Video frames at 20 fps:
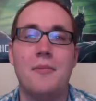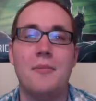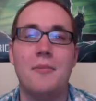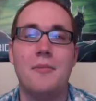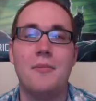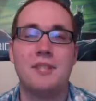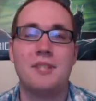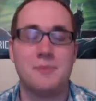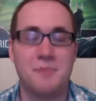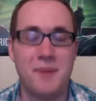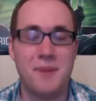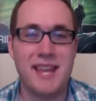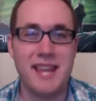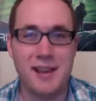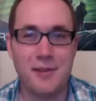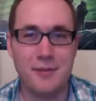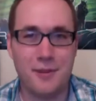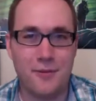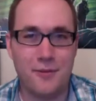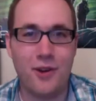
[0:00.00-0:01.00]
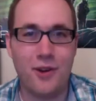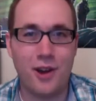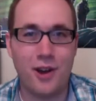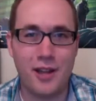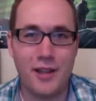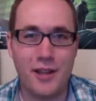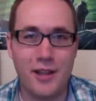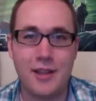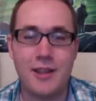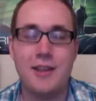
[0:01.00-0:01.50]
Speaking of the
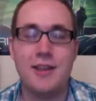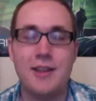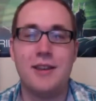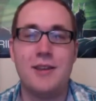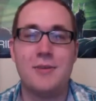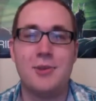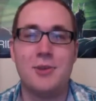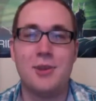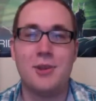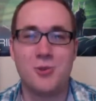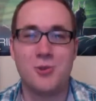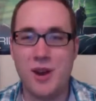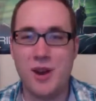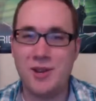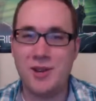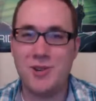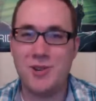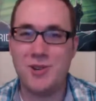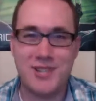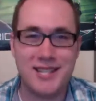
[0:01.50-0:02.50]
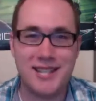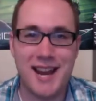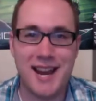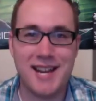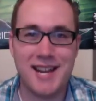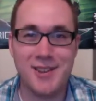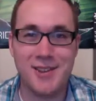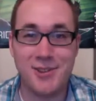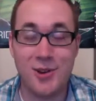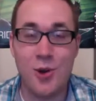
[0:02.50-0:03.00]
fun, the directors
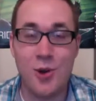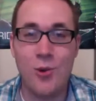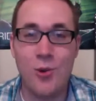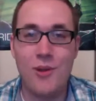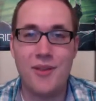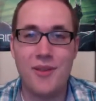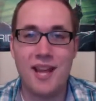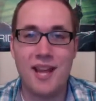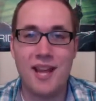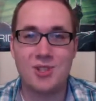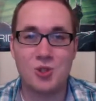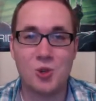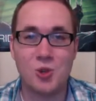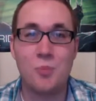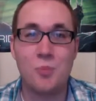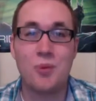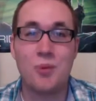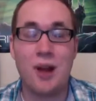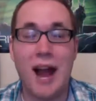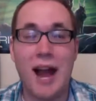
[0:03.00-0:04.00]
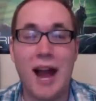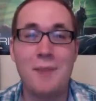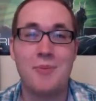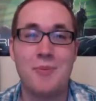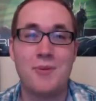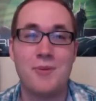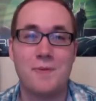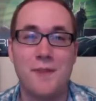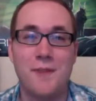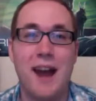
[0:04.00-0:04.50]
decided to go with a super
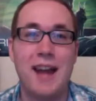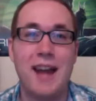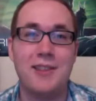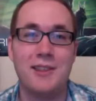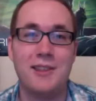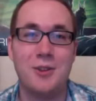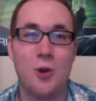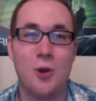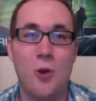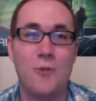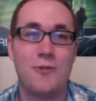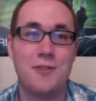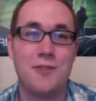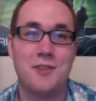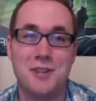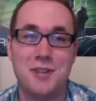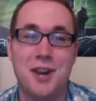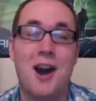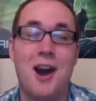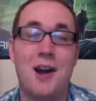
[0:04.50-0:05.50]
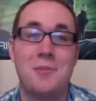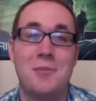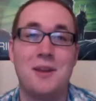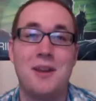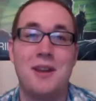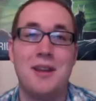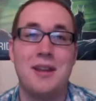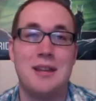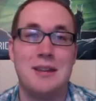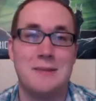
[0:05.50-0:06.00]
hyper violent, over the top
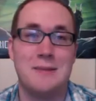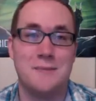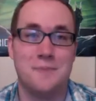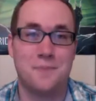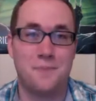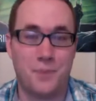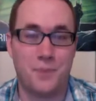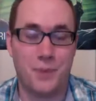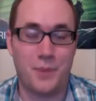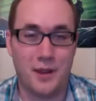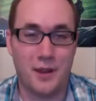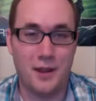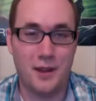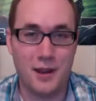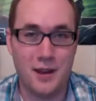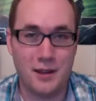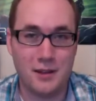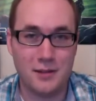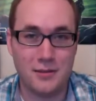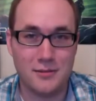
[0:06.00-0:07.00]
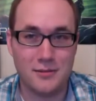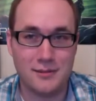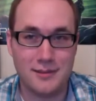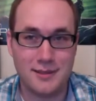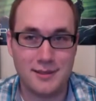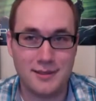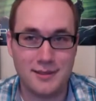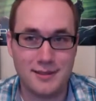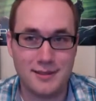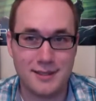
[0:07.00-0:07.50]

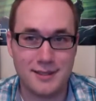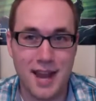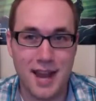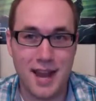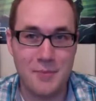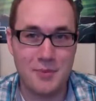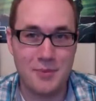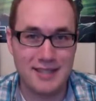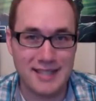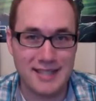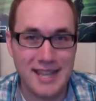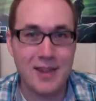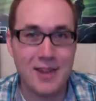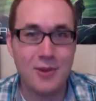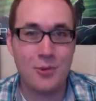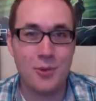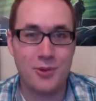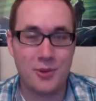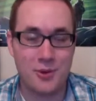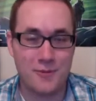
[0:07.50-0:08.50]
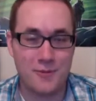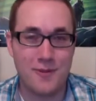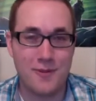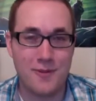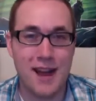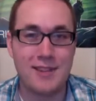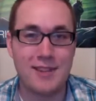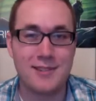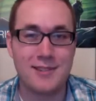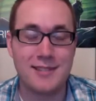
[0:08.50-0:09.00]
type of deal with their
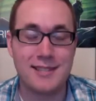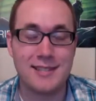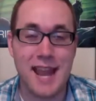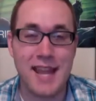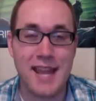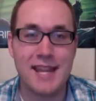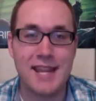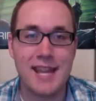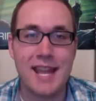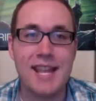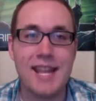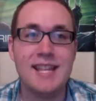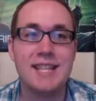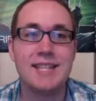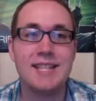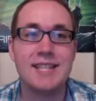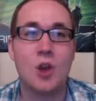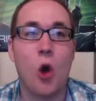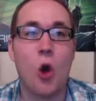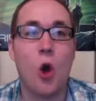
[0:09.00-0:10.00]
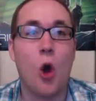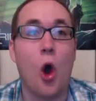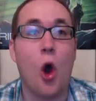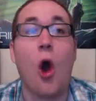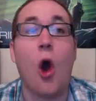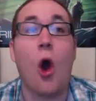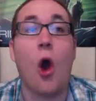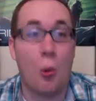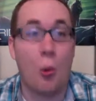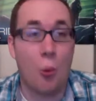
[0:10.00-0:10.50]
violence, and it is,
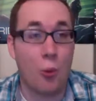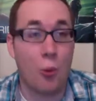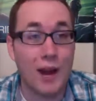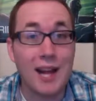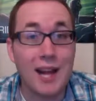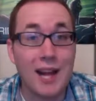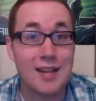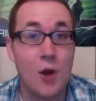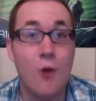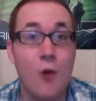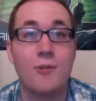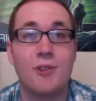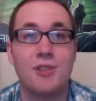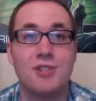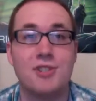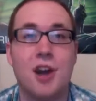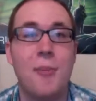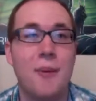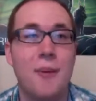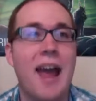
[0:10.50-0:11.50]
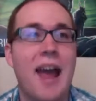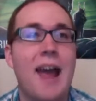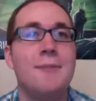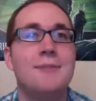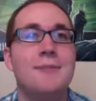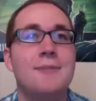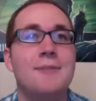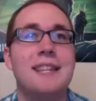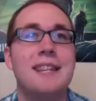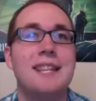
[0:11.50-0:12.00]
when I say over the top, I
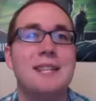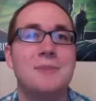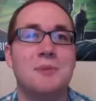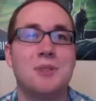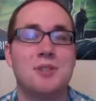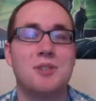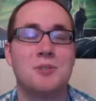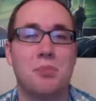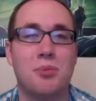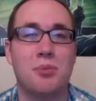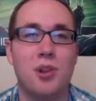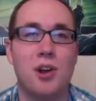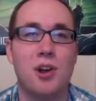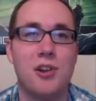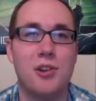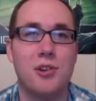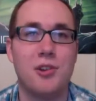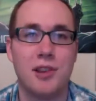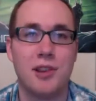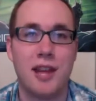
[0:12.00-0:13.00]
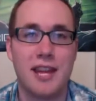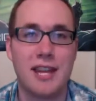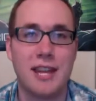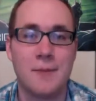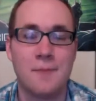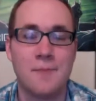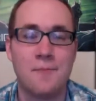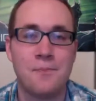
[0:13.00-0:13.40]
haven't seen this much blood or like